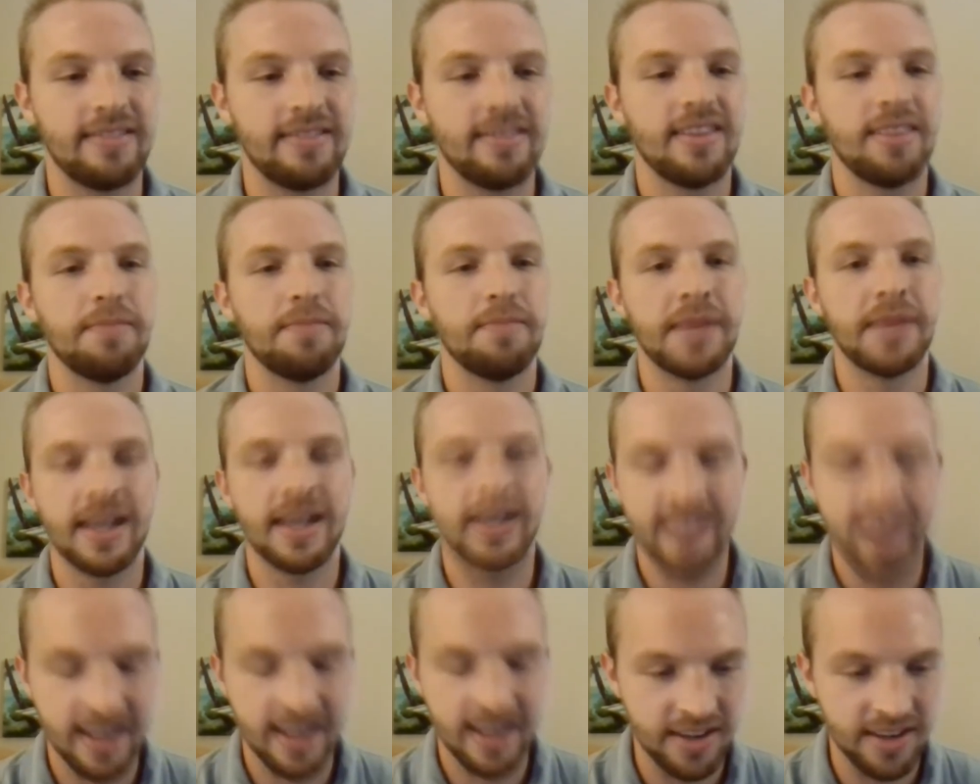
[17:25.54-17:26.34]

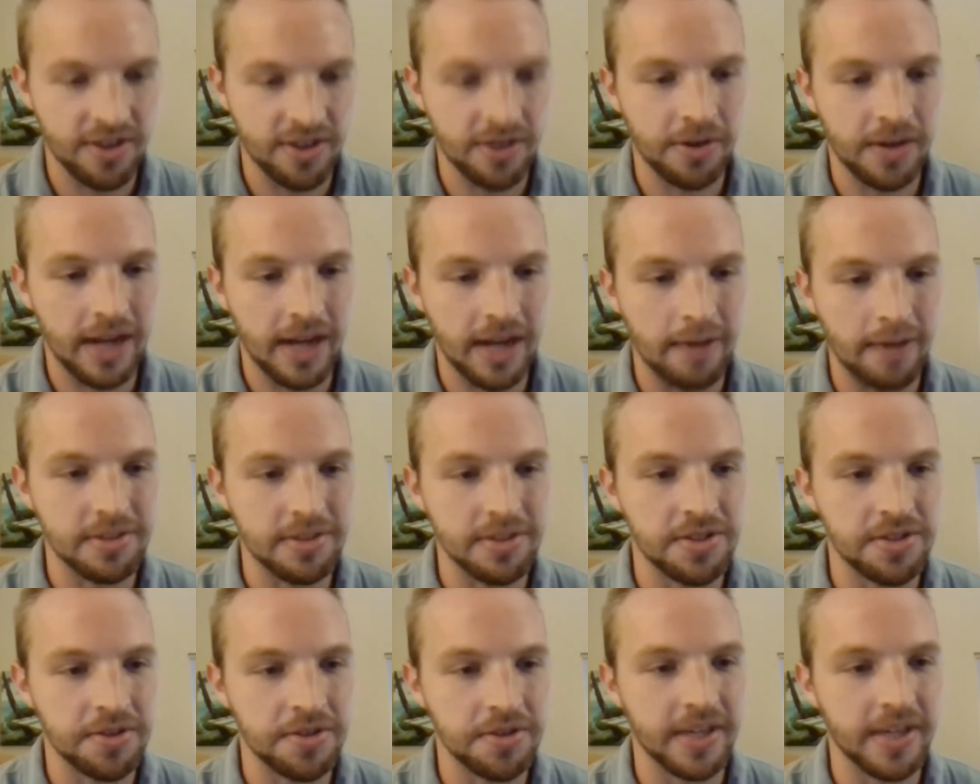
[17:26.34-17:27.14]
because I didn't know what I
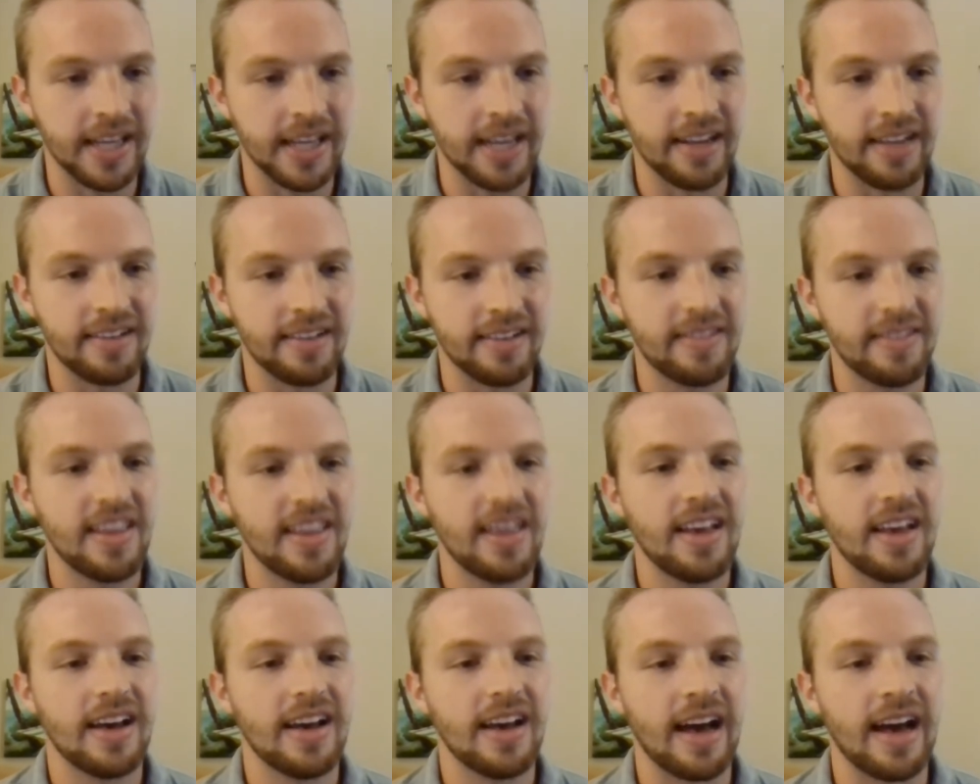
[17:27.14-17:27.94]
was doing, and
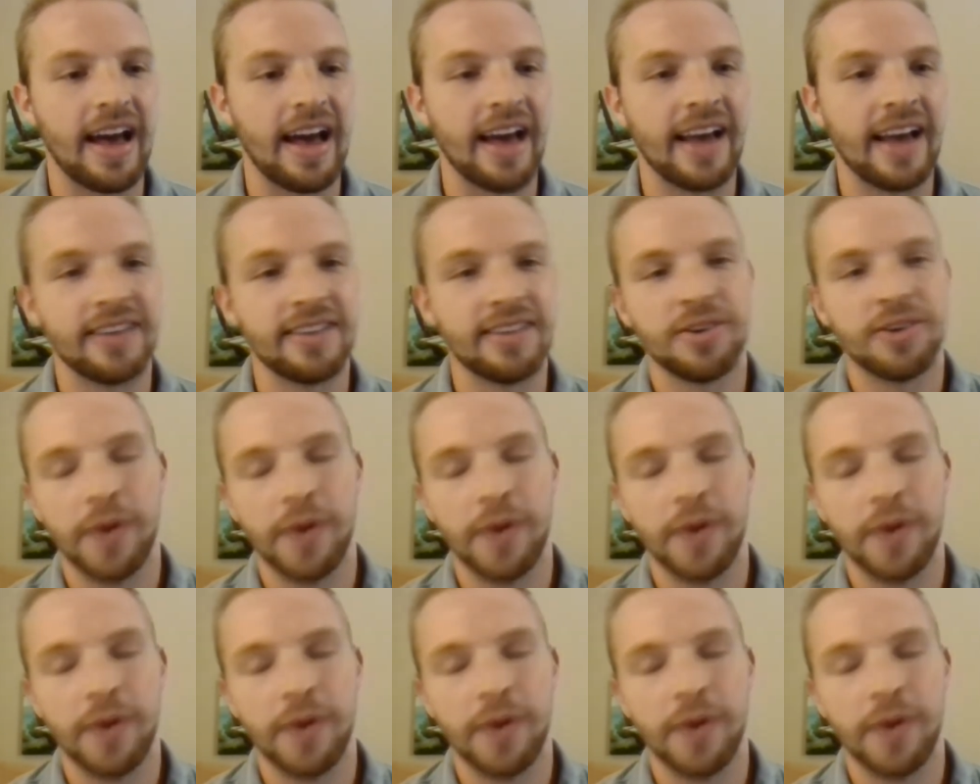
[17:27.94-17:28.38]
I